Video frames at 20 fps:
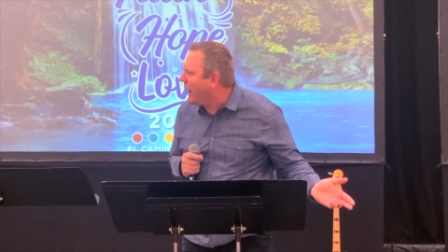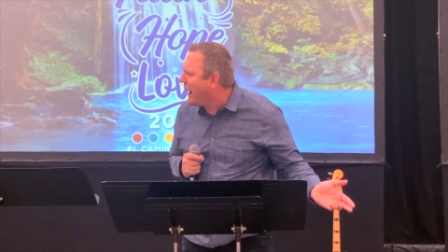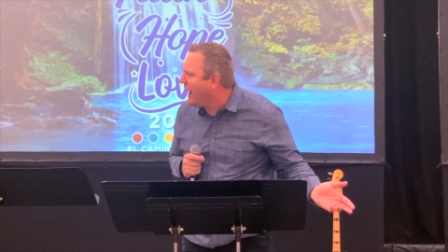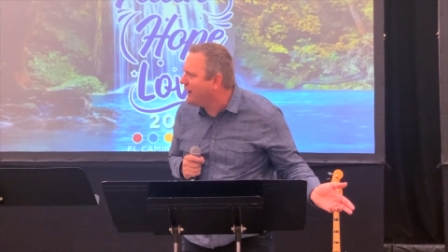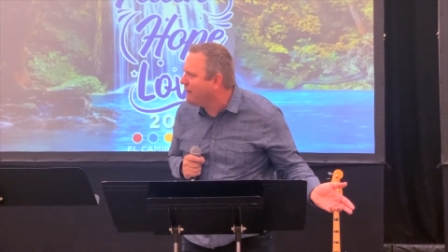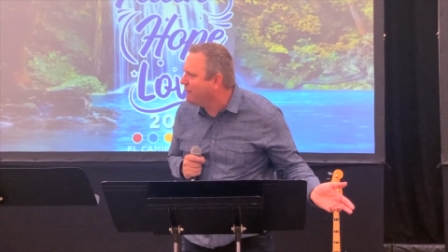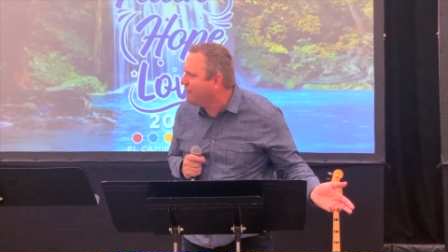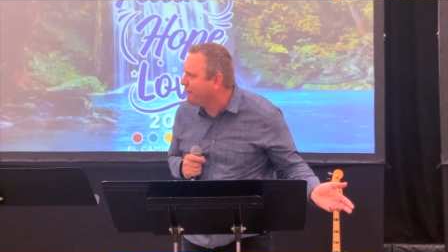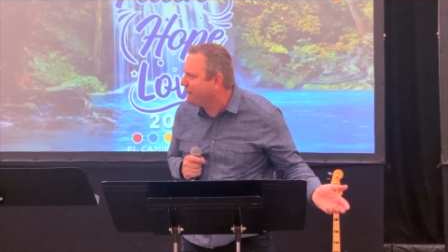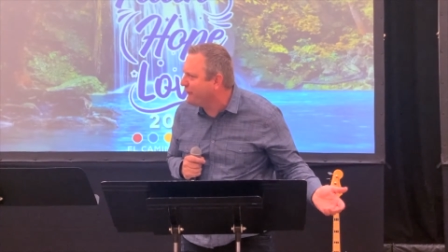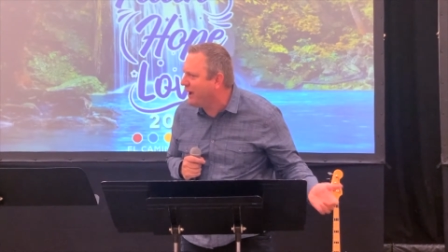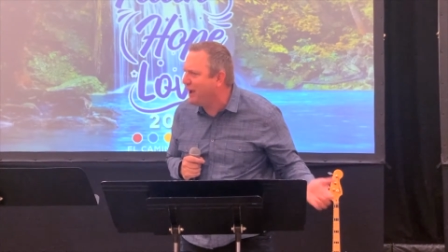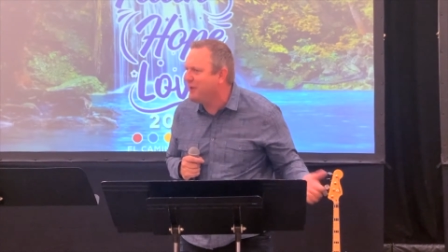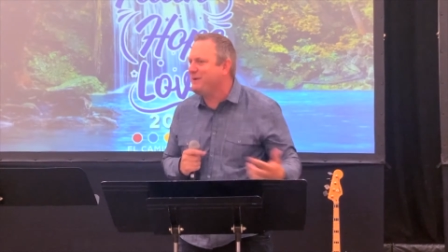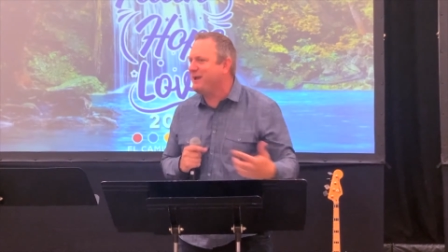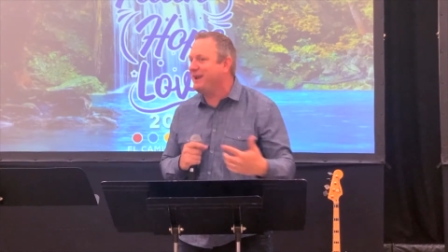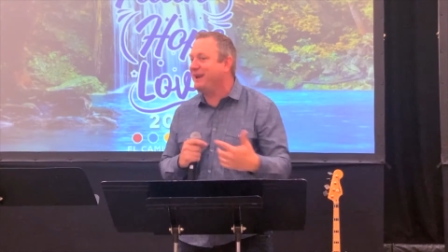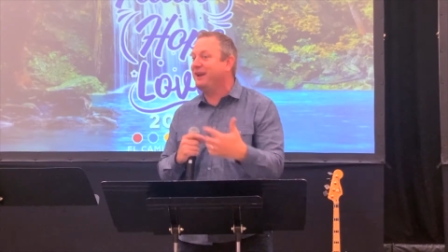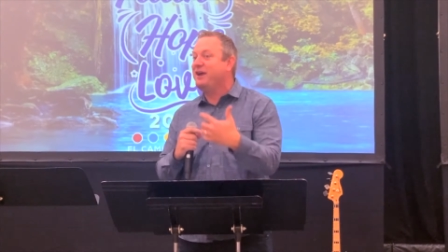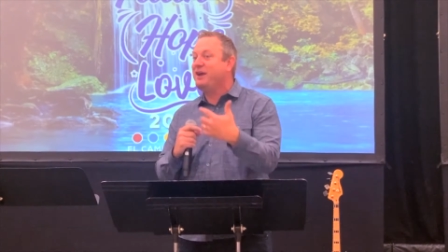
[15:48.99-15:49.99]
wife? I
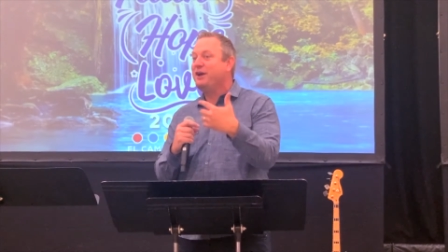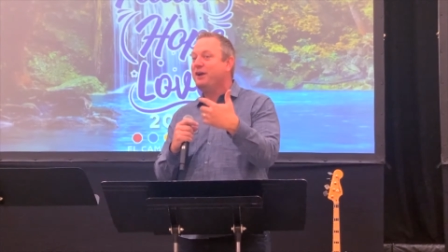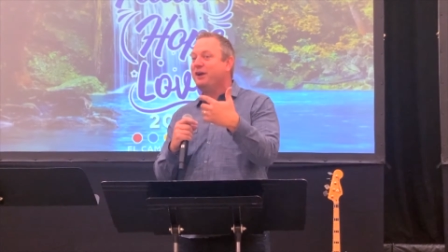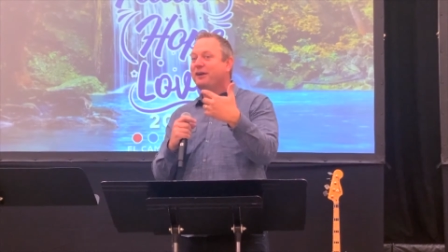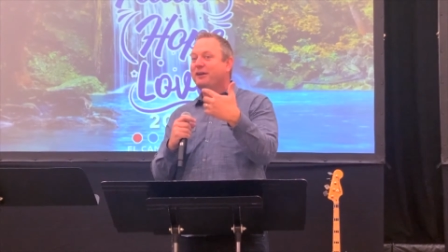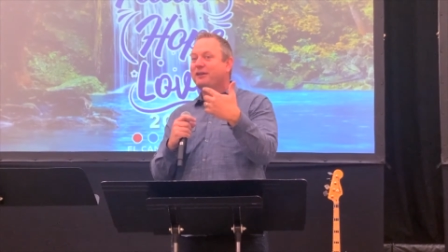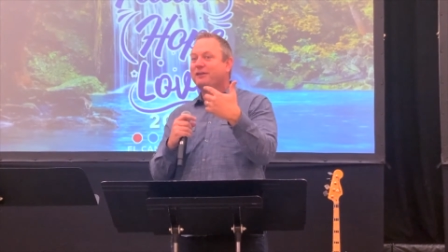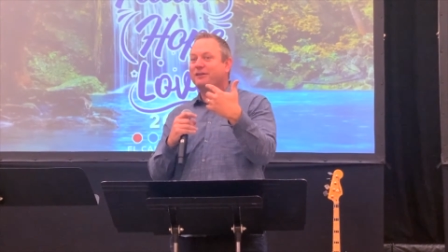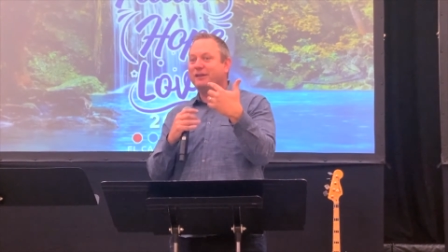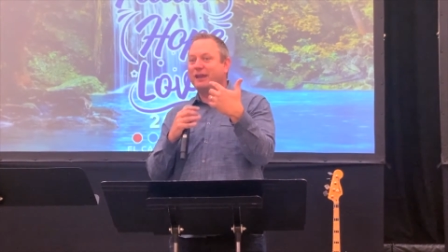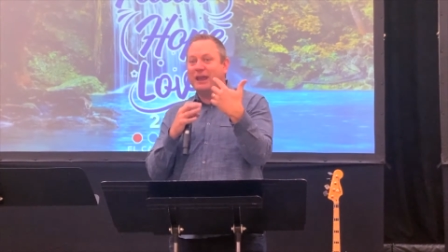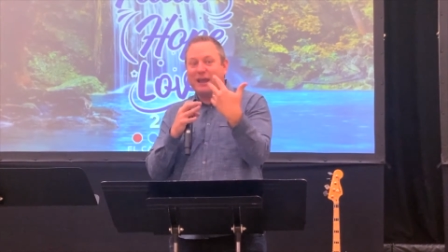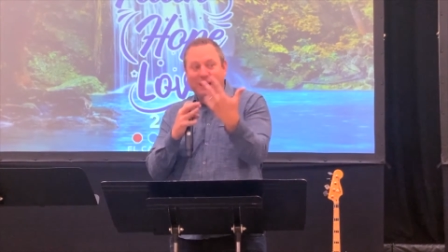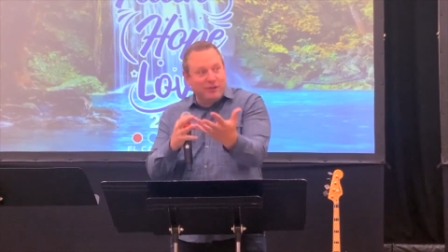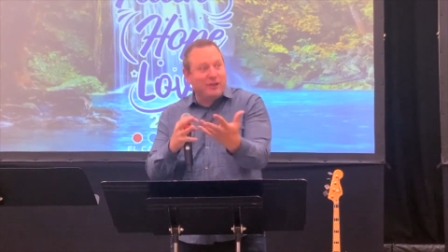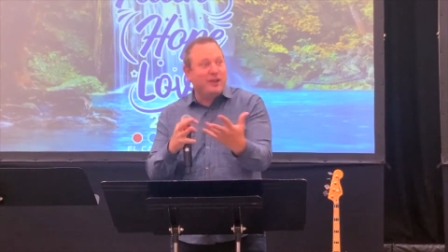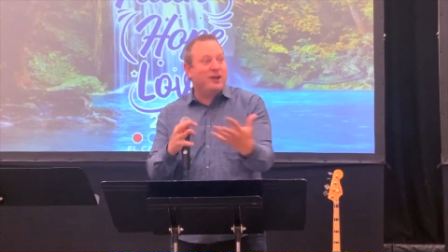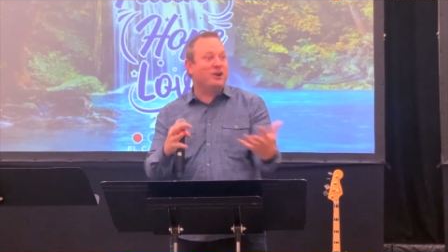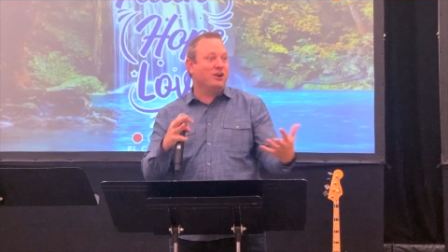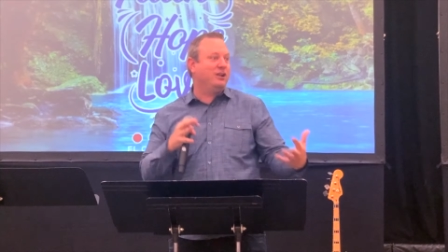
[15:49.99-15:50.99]
mean, he
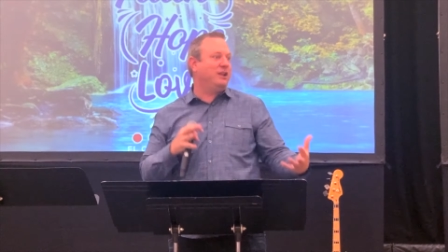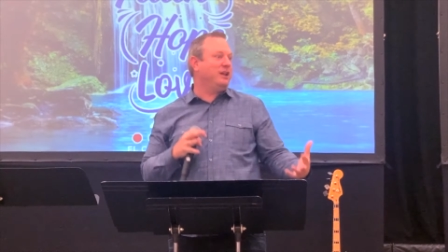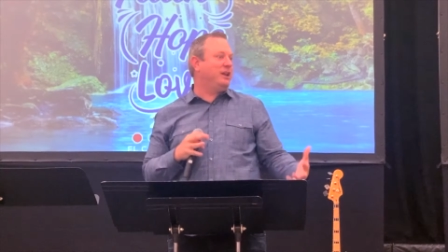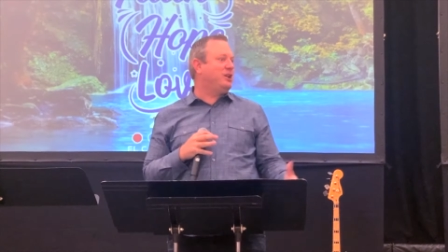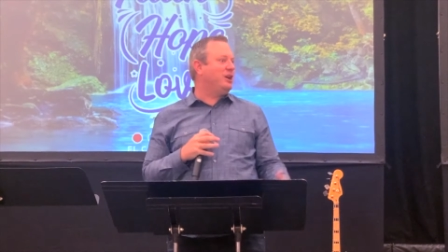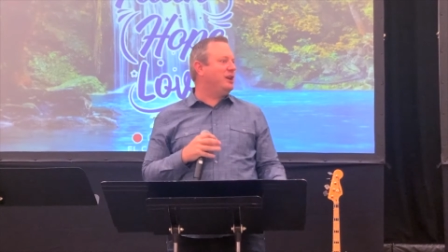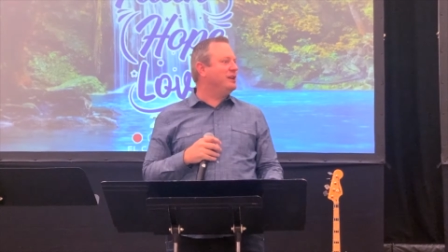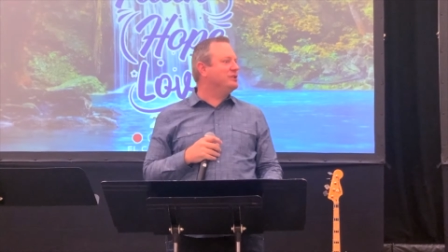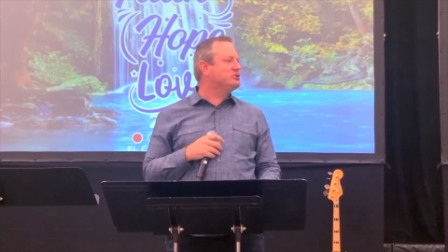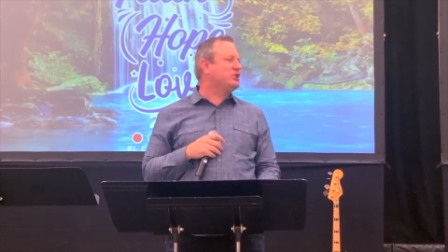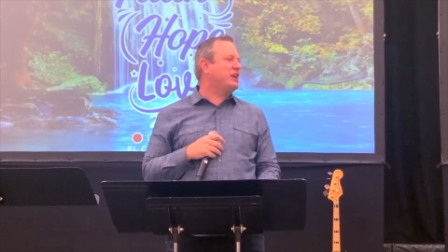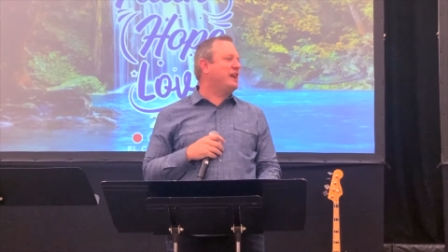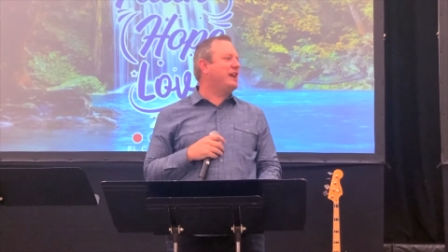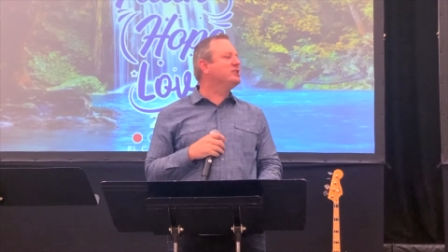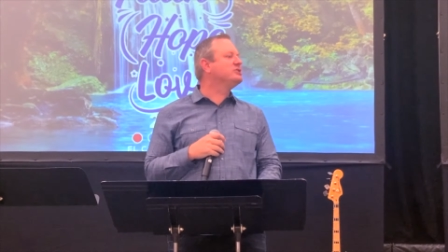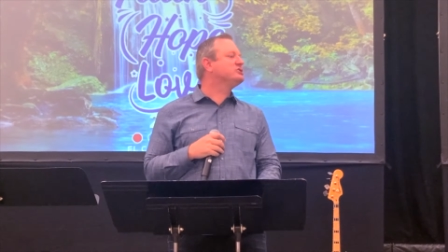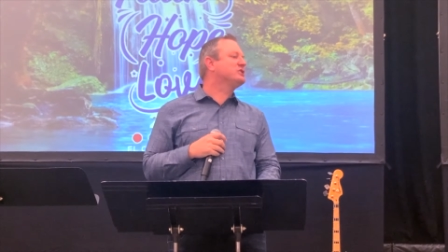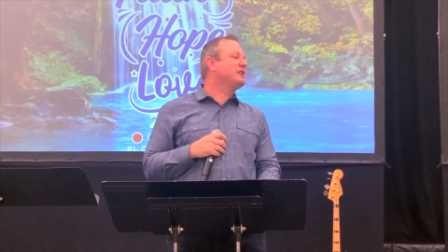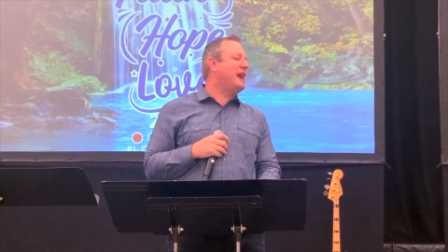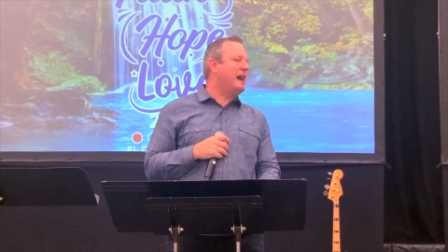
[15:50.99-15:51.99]
literally couldn't
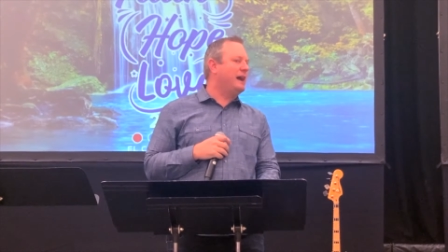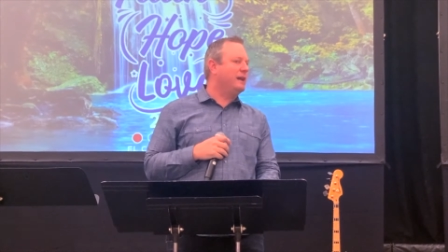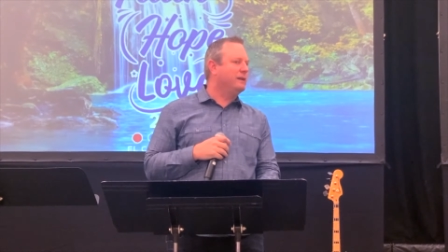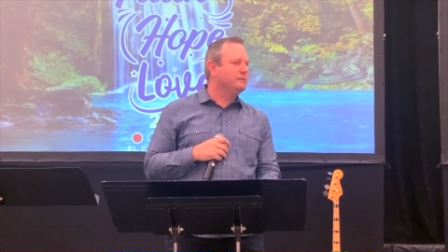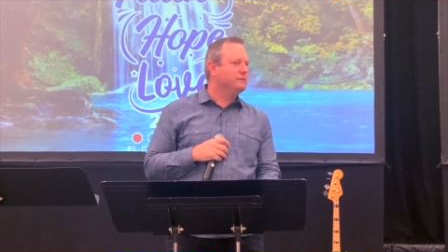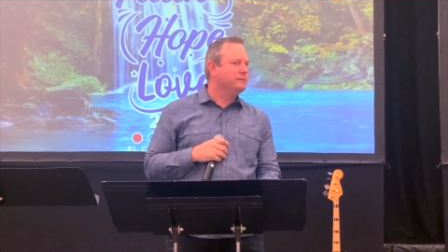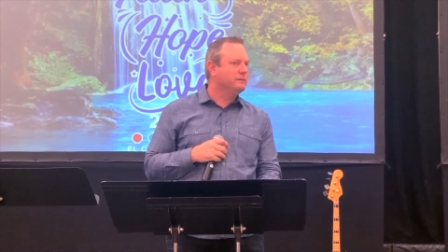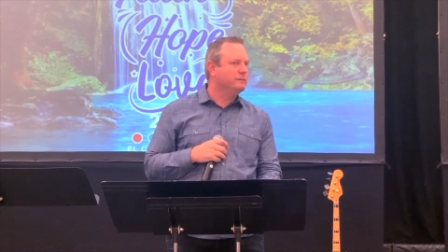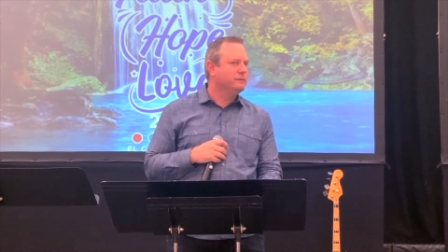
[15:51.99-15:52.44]
change that